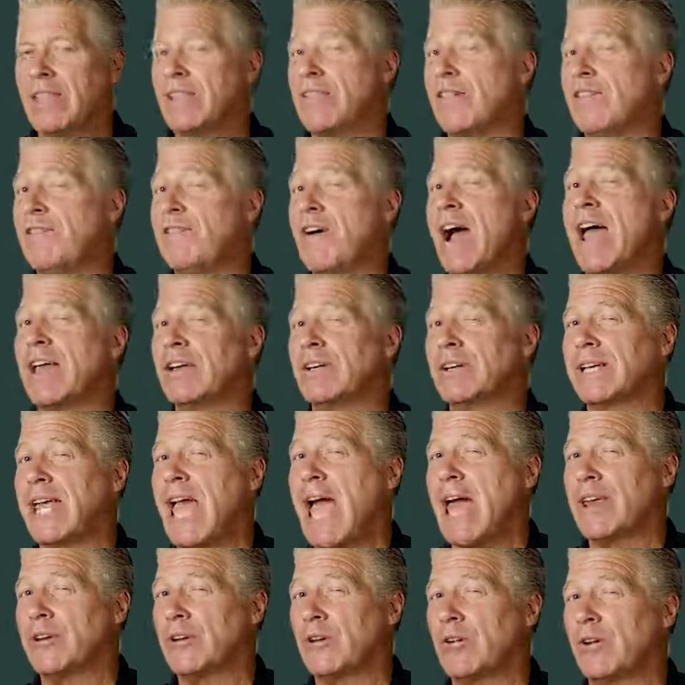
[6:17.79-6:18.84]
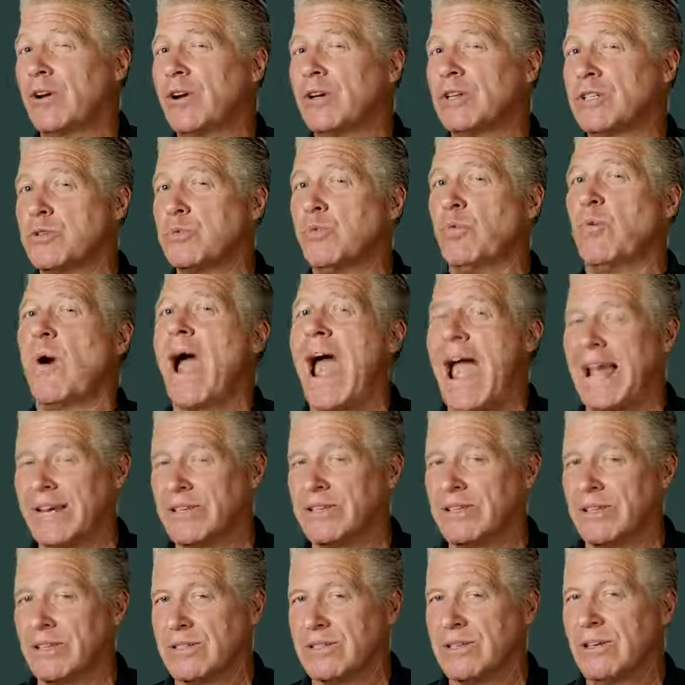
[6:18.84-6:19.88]
The final category is
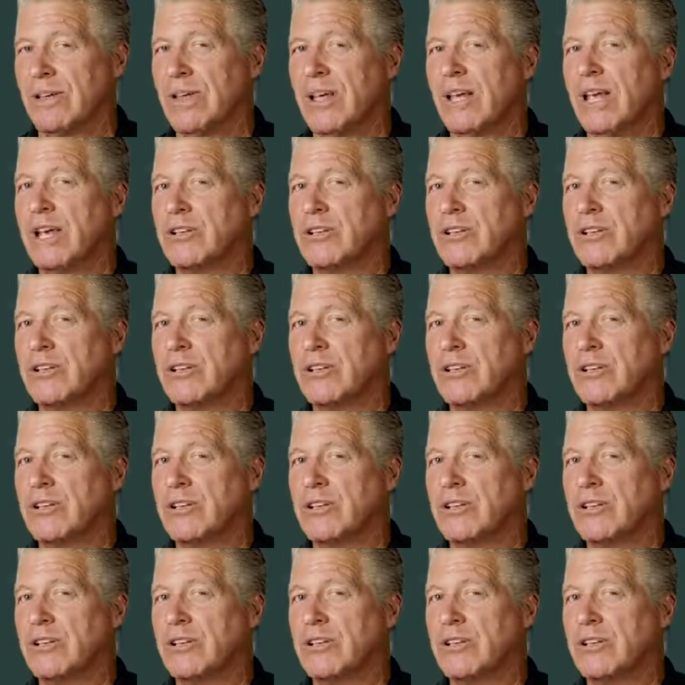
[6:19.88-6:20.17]
waxes.